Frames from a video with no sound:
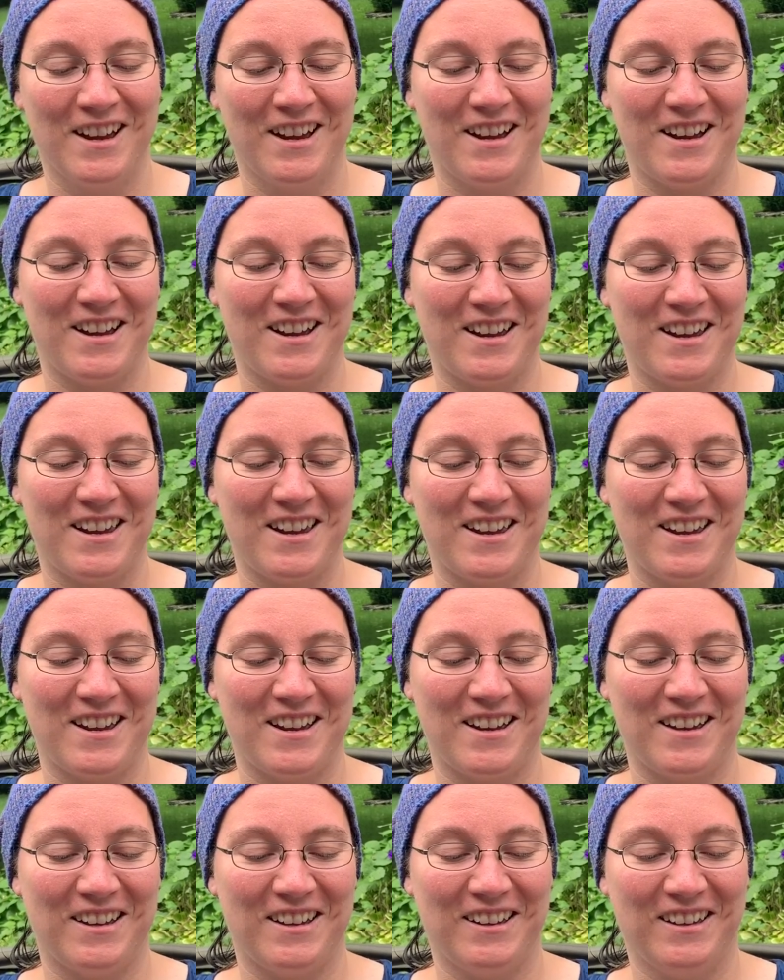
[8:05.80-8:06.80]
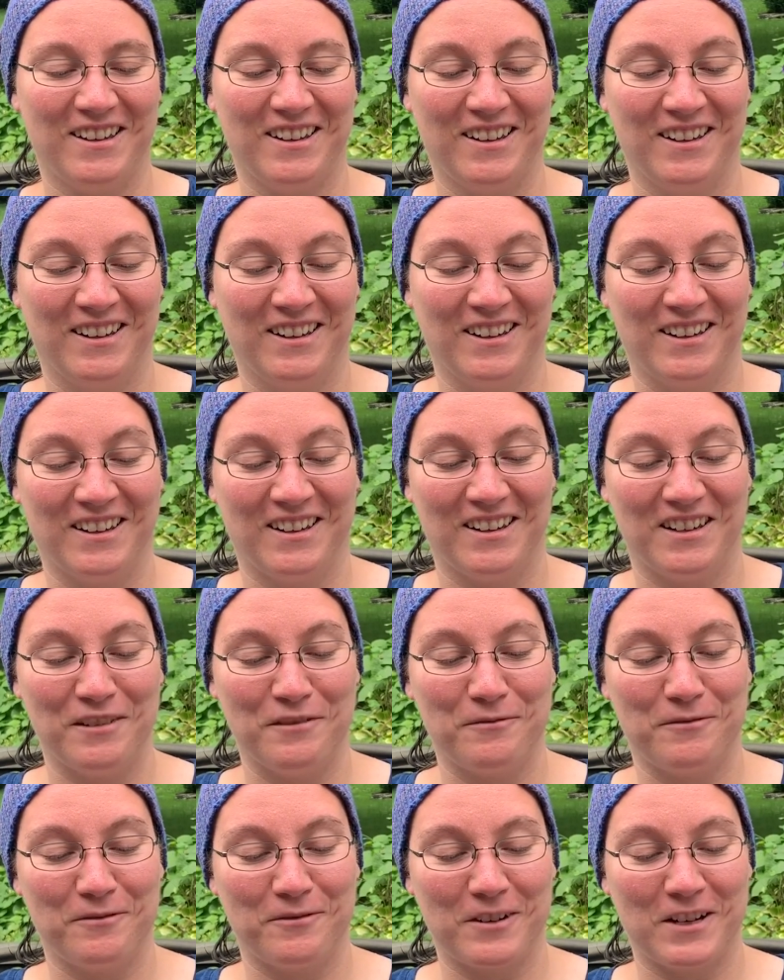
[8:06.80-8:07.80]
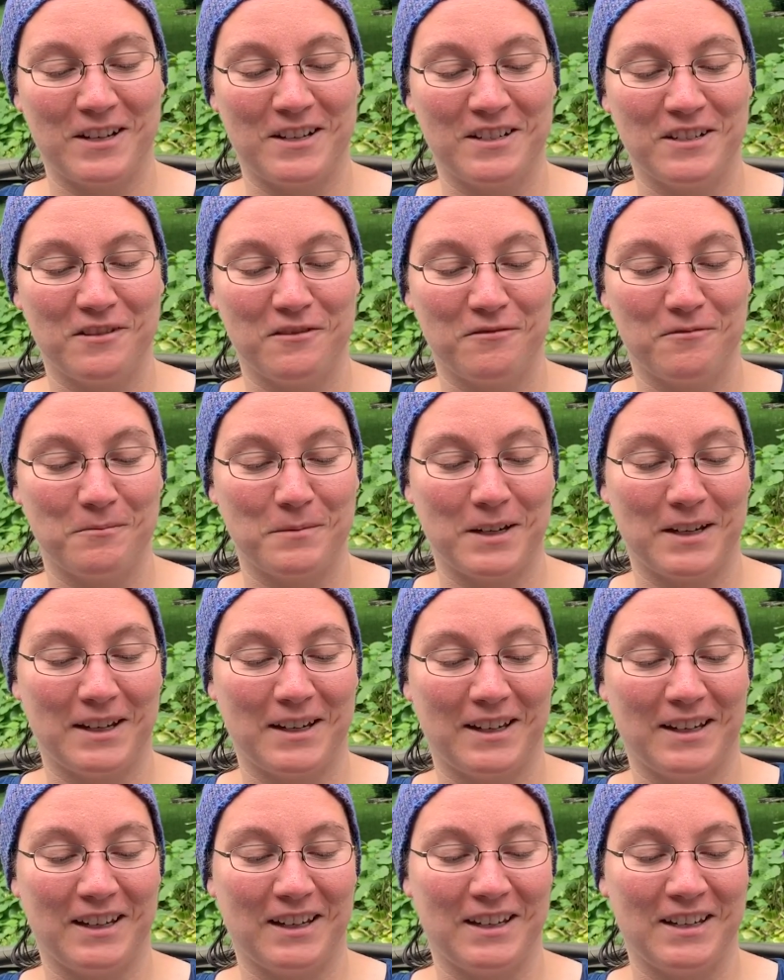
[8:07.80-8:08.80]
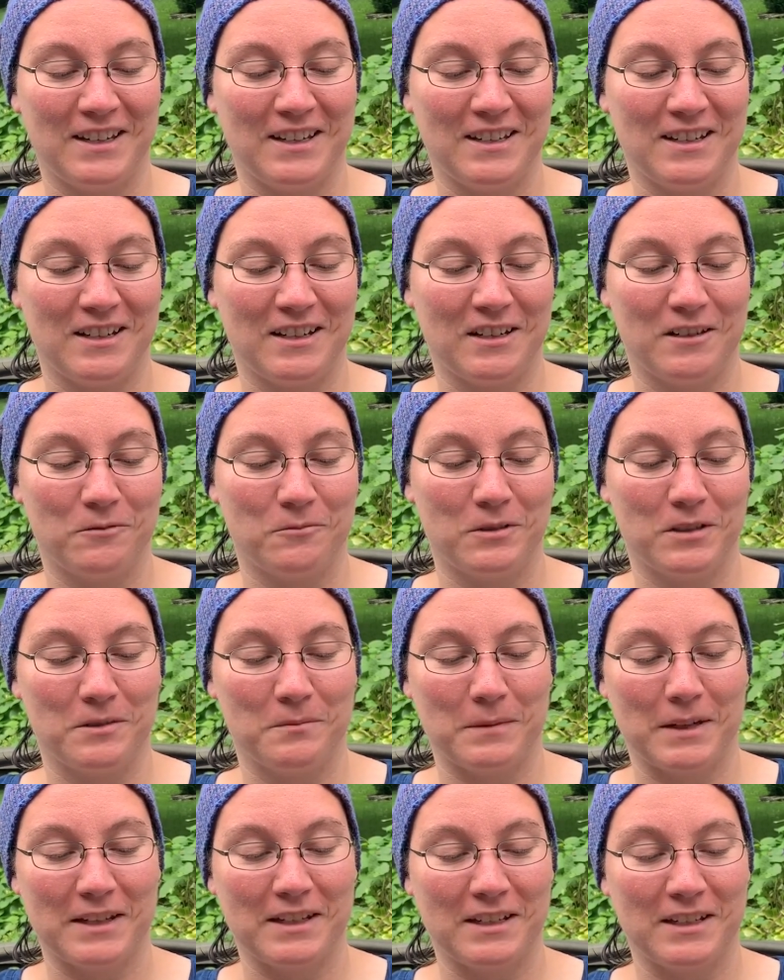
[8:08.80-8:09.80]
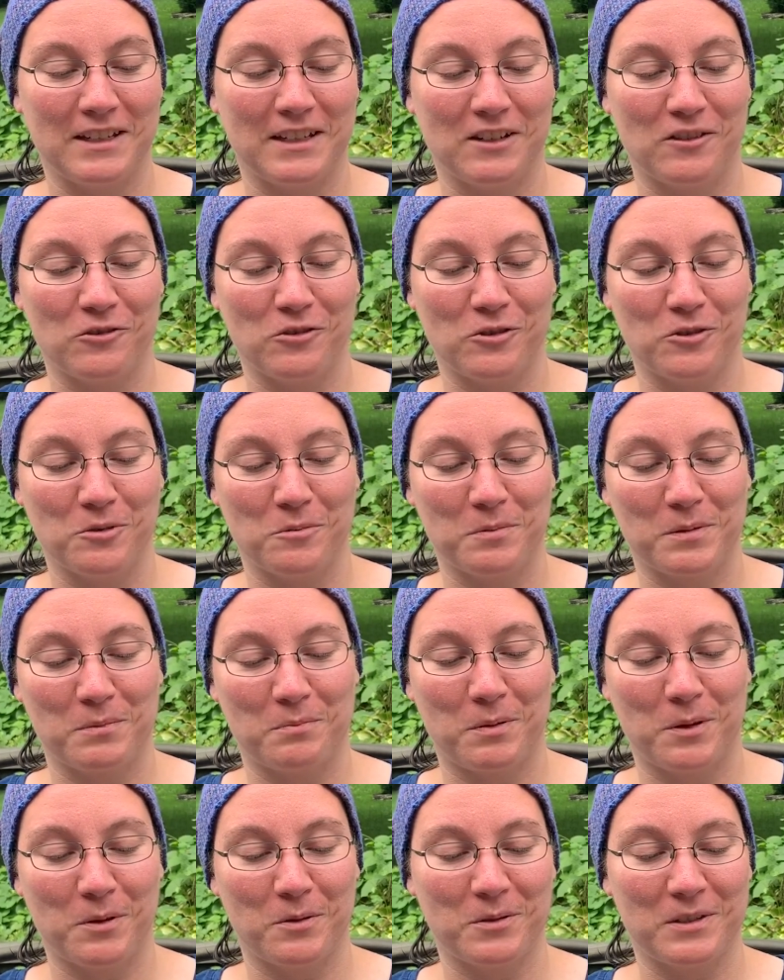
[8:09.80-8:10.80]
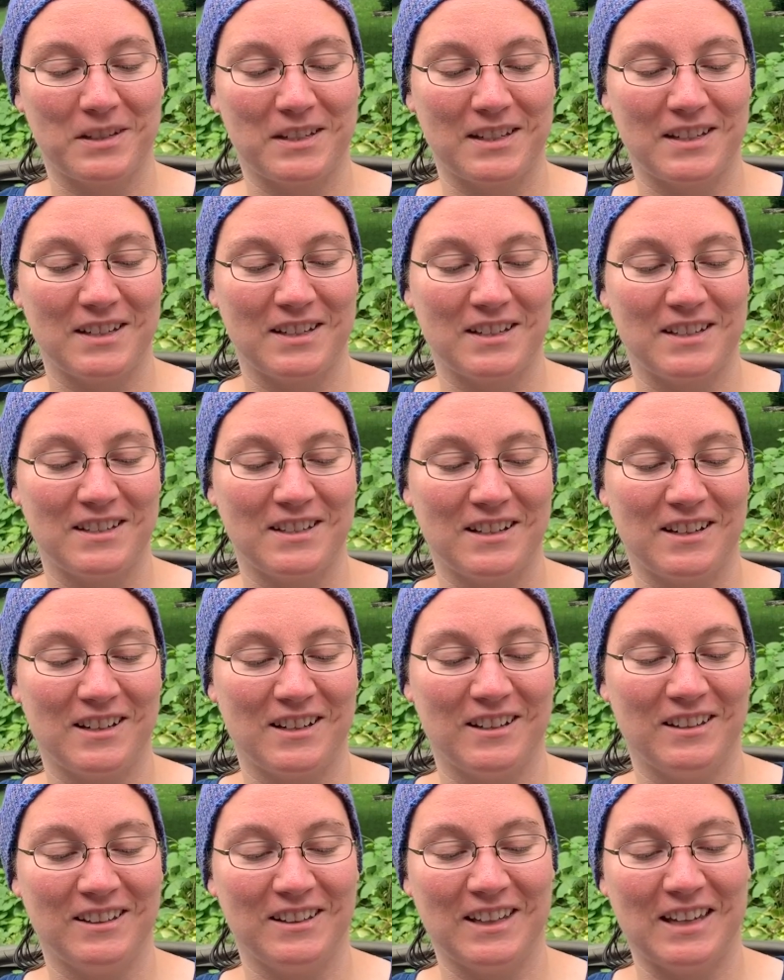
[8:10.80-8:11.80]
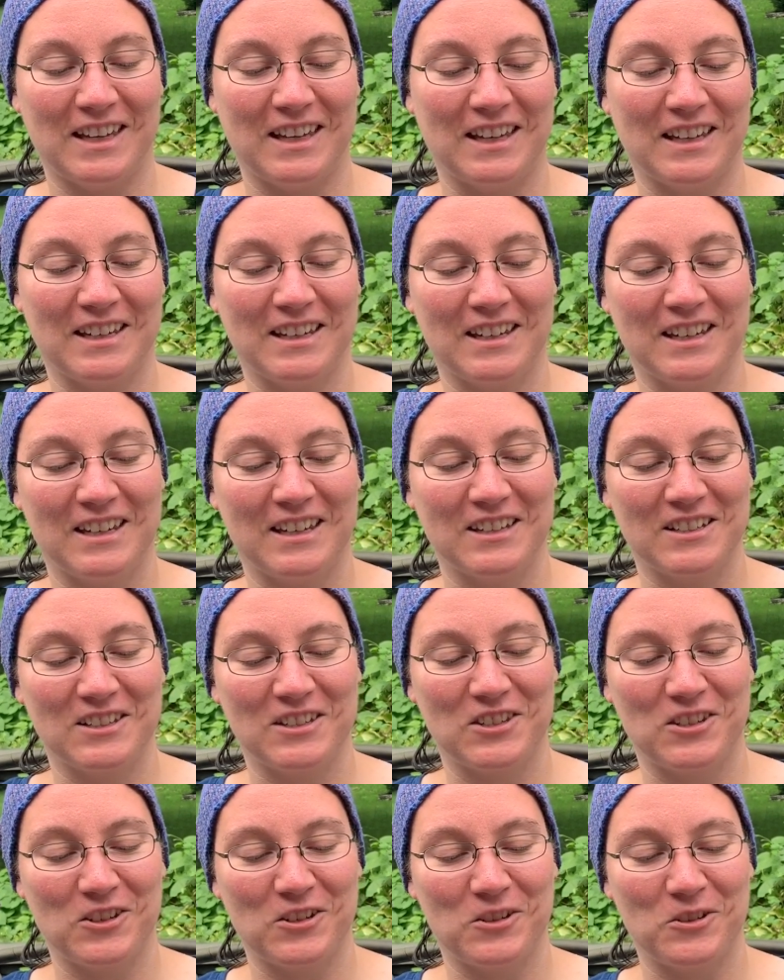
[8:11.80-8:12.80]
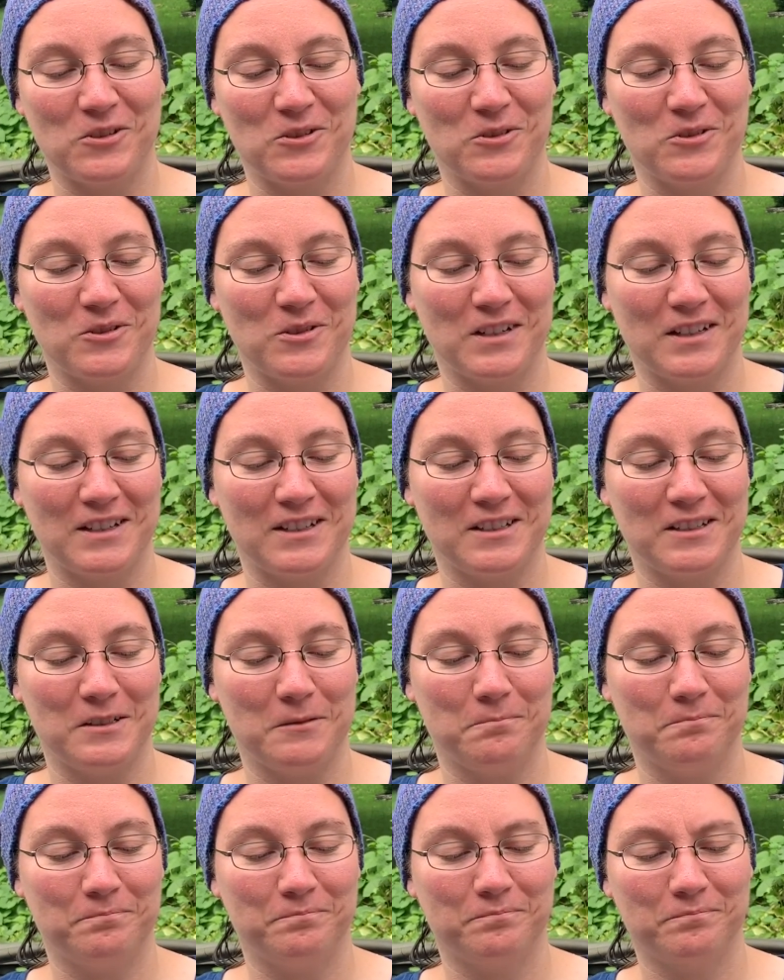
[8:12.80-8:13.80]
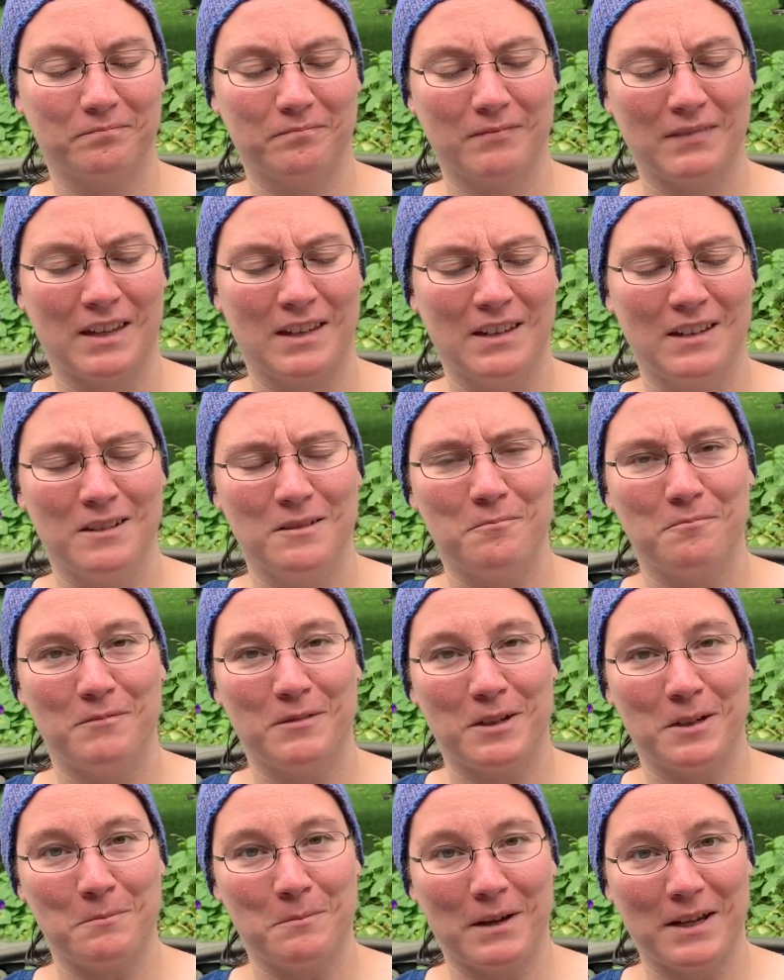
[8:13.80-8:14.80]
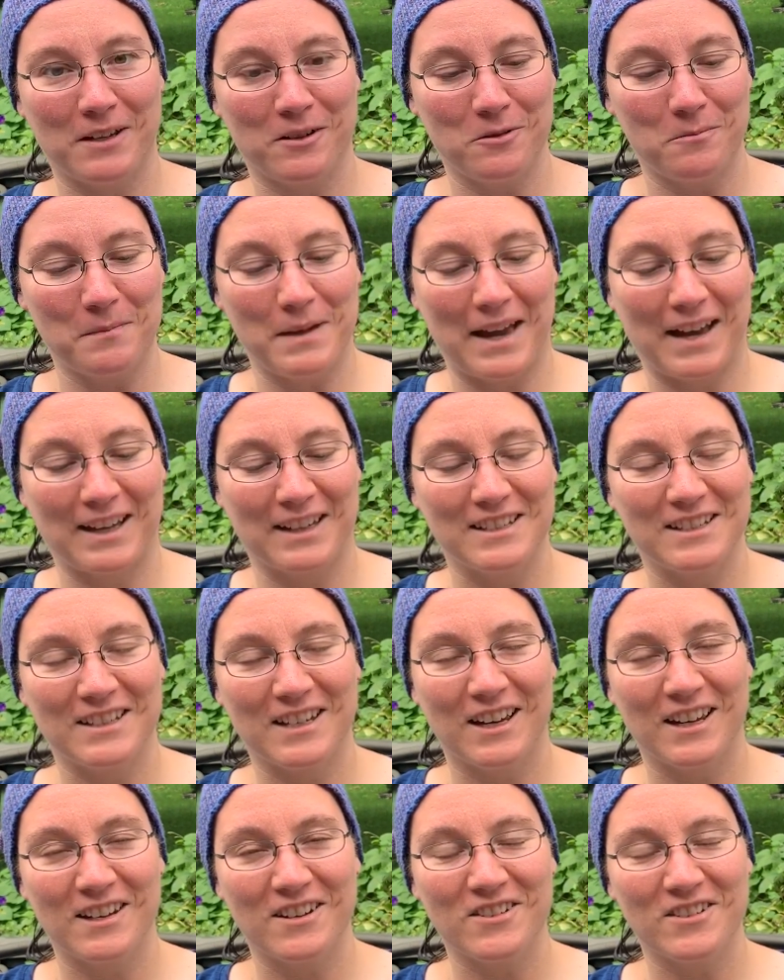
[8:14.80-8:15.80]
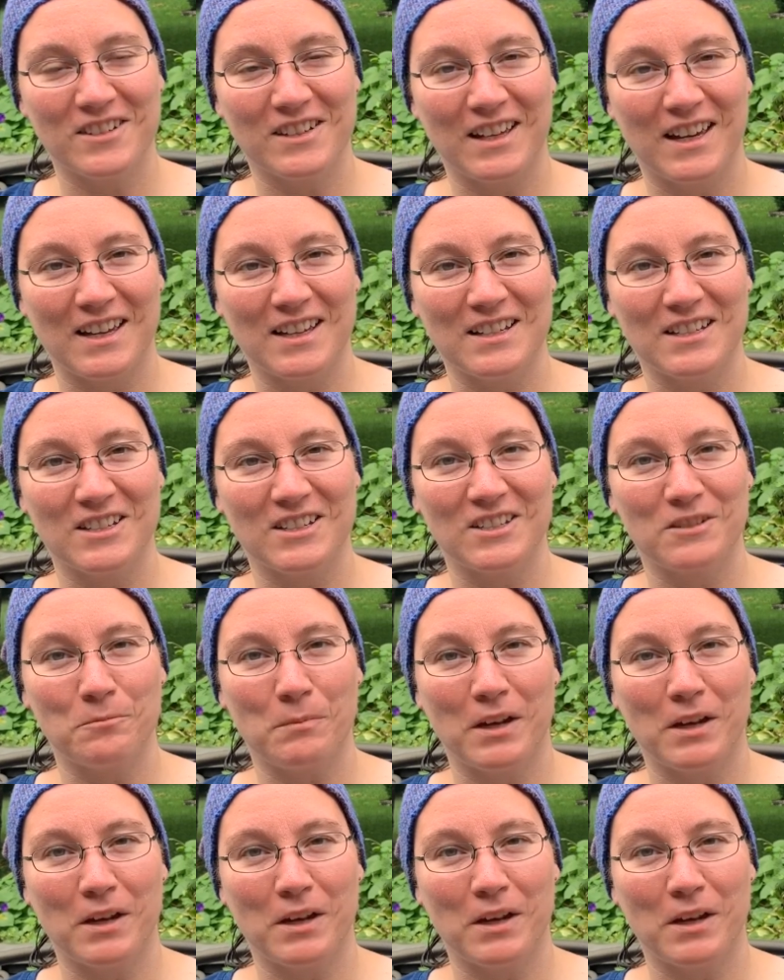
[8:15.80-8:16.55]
A friend of mine on one of my knitting groups posted a link to a Michael McIntyre sketch.